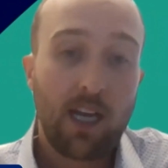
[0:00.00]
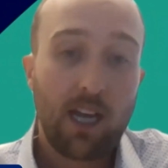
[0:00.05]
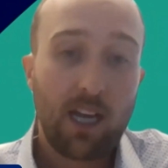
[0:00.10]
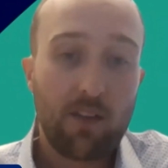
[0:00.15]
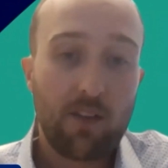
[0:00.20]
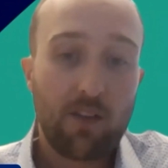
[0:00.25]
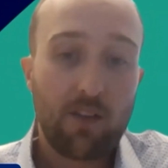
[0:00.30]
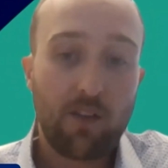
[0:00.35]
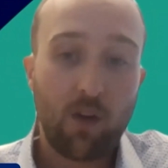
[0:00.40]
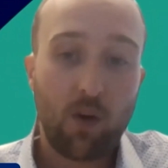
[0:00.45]

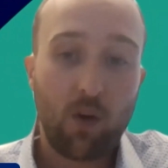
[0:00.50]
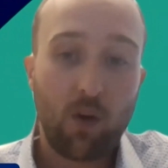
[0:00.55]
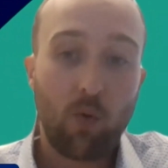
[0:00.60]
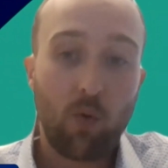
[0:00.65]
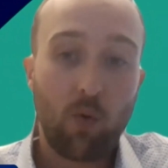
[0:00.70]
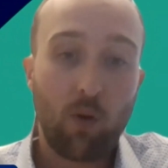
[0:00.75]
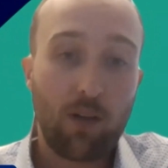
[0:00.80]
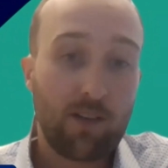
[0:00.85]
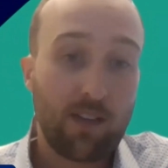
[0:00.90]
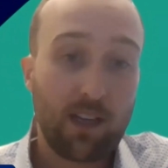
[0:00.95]
And
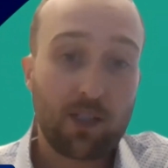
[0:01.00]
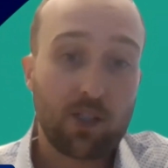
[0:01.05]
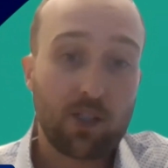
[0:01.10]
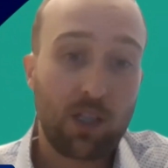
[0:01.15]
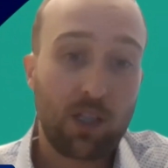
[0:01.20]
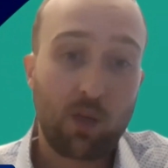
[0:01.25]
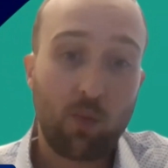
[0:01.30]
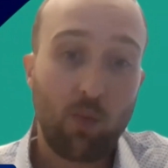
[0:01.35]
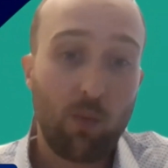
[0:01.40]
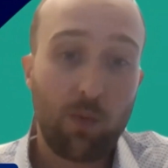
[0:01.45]
so
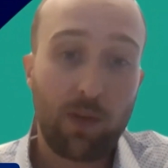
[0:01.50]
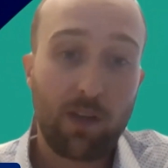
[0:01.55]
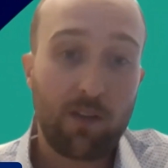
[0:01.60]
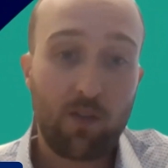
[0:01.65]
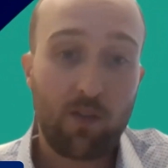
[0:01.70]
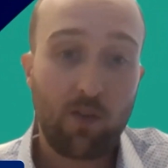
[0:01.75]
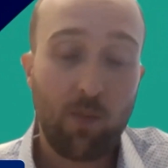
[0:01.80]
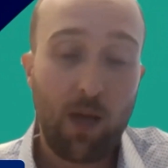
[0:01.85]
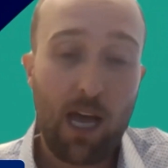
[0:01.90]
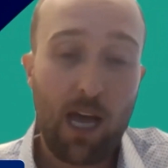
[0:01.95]
essentially what we
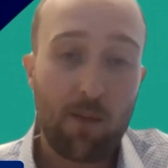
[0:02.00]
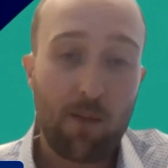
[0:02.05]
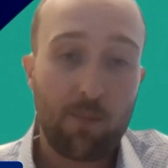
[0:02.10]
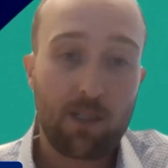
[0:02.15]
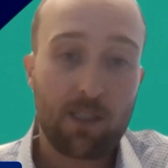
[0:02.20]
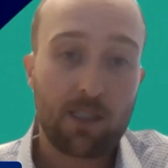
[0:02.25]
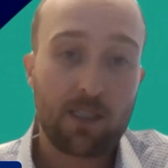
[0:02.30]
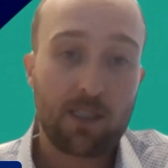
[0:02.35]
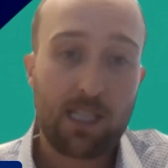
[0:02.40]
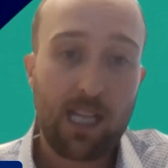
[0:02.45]
assume
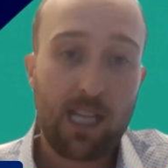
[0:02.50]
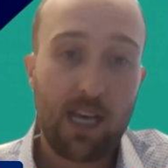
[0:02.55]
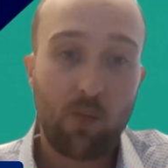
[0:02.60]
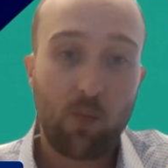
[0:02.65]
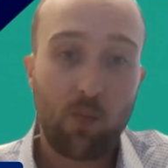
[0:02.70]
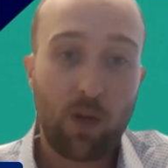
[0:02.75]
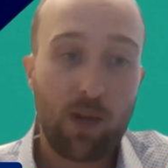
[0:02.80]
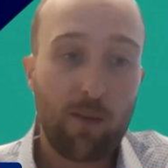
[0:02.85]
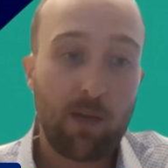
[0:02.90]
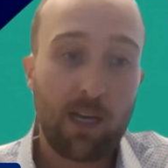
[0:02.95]
happened is
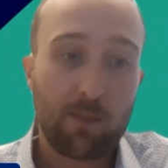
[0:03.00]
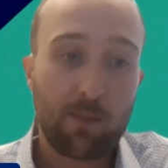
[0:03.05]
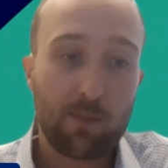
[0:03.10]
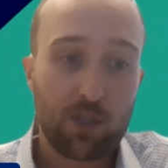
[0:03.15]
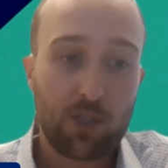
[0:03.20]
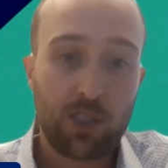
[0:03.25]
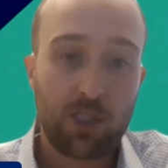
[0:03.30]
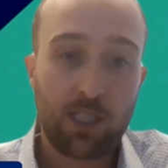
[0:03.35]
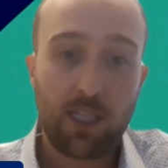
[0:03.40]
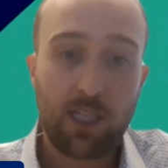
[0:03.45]
that Wayback
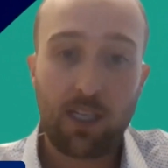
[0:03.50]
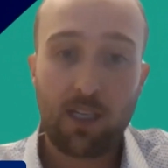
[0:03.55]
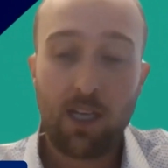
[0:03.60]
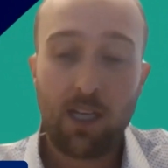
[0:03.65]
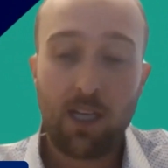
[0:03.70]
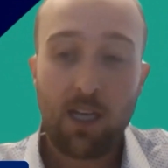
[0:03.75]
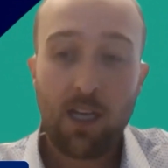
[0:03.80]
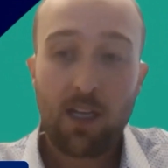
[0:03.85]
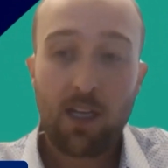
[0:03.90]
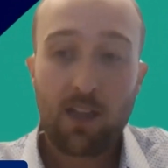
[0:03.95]
Machine,
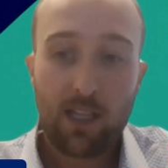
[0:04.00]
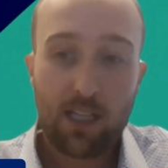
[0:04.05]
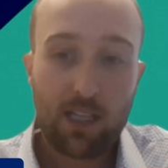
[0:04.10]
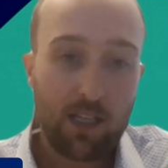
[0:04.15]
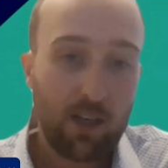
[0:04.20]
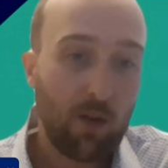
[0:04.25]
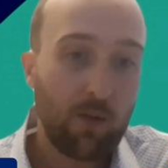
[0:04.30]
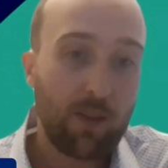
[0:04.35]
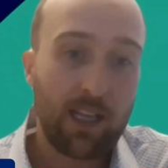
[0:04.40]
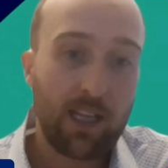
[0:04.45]

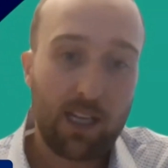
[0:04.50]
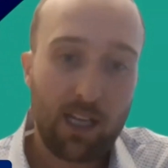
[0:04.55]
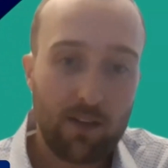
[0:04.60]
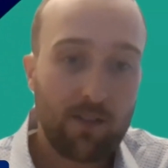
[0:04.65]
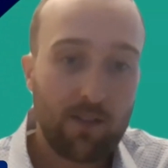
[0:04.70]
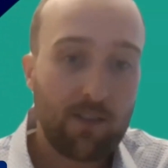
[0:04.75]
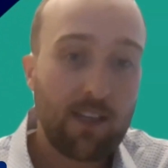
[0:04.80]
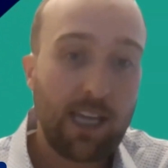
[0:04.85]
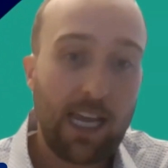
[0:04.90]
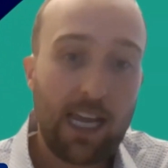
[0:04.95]
they kind
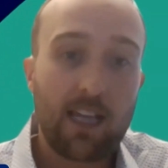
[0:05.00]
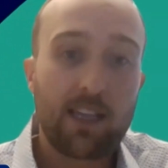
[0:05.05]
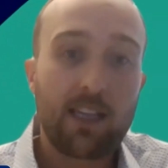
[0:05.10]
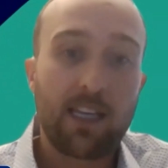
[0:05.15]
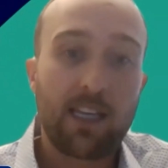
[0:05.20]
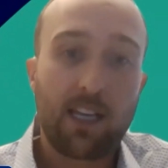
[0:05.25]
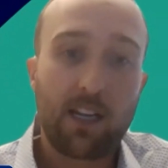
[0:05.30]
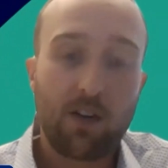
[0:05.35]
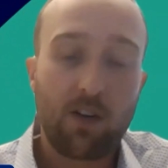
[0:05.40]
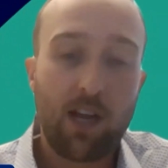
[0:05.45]
of scan
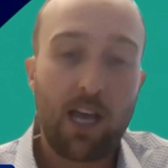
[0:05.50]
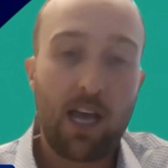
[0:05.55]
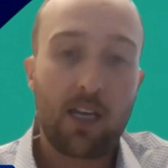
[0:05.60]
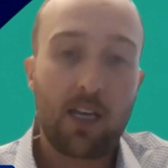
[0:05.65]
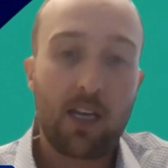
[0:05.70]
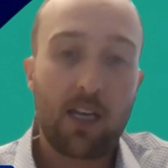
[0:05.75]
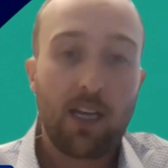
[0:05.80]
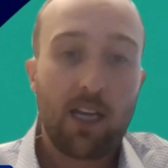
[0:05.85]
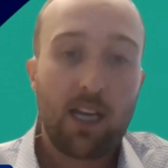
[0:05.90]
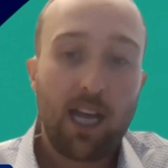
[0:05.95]
the
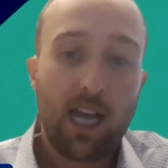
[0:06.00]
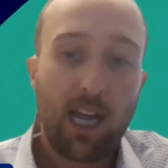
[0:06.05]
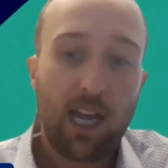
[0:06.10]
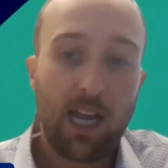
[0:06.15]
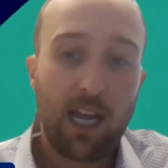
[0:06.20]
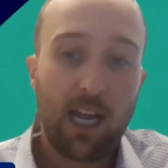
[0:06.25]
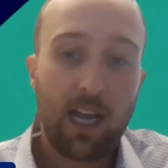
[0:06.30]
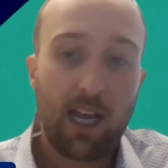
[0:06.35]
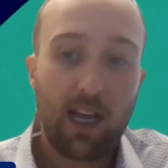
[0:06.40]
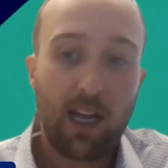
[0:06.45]
internet
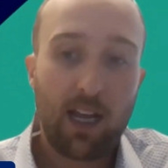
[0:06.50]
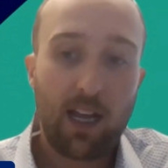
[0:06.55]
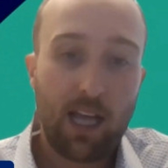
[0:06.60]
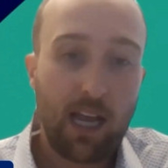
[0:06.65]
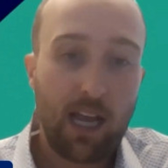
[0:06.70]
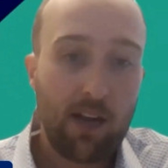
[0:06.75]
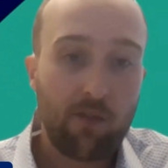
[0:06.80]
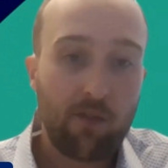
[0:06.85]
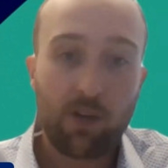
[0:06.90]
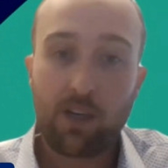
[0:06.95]

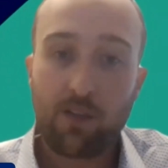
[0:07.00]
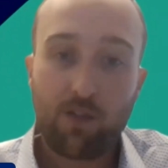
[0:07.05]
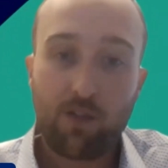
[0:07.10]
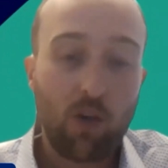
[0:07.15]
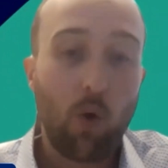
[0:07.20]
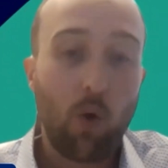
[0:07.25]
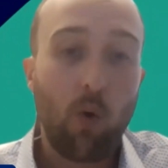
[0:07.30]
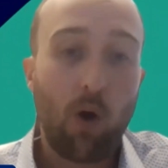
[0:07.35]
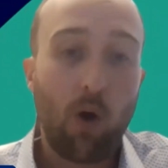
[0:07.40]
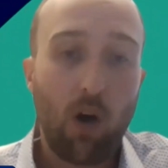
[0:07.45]
every
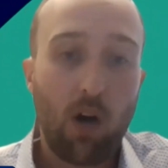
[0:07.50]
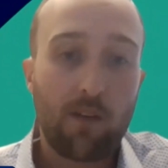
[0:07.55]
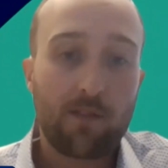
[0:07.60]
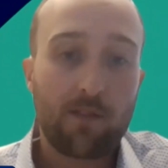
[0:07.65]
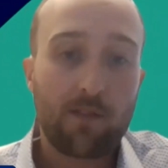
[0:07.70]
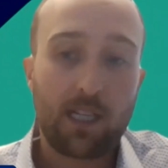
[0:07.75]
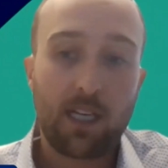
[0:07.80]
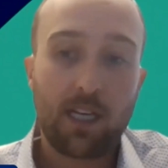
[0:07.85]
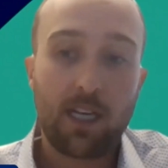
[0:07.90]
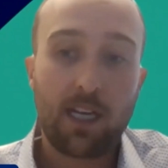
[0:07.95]
so
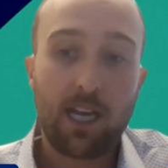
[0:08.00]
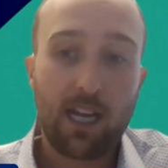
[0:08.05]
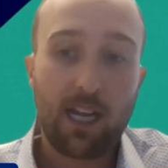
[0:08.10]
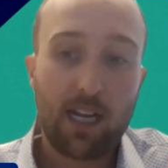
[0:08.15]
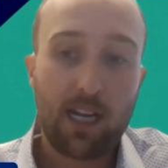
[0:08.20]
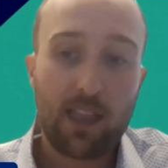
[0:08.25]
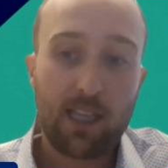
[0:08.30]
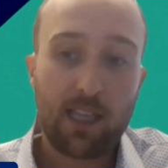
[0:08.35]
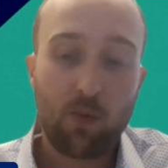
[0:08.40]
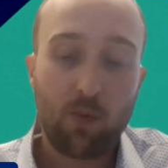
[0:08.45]
often.
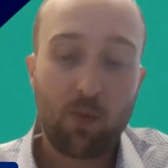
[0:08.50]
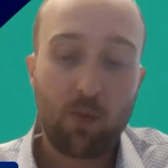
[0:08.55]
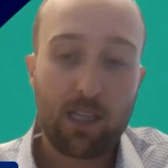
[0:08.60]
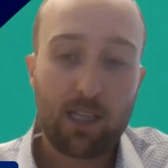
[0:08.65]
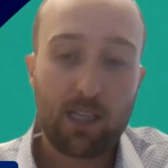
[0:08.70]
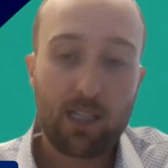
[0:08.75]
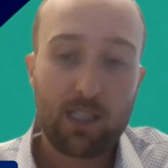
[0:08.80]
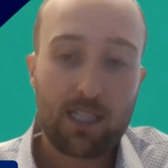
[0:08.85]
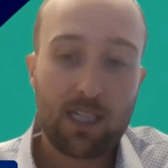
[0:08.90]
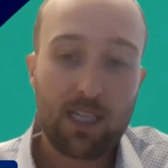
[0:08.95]
And I think what
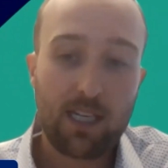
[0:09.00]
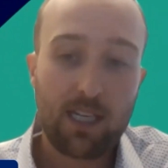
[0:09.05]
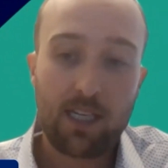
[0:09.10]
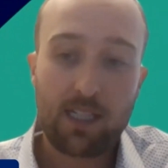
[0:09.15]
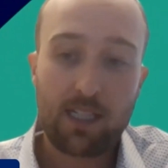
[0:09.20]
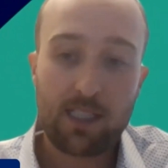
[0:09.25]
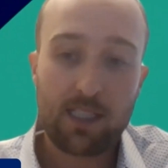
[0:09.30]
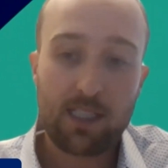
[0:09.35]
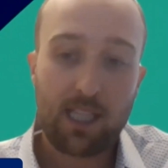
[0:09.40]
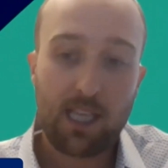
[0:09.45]
they
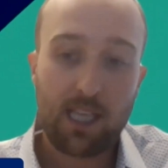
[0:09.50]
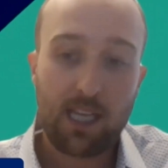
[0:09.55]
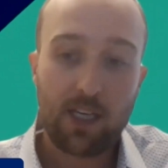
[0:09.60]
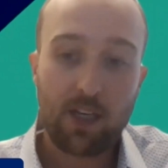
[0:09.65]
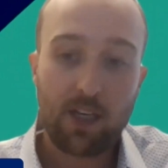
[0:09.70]
did is they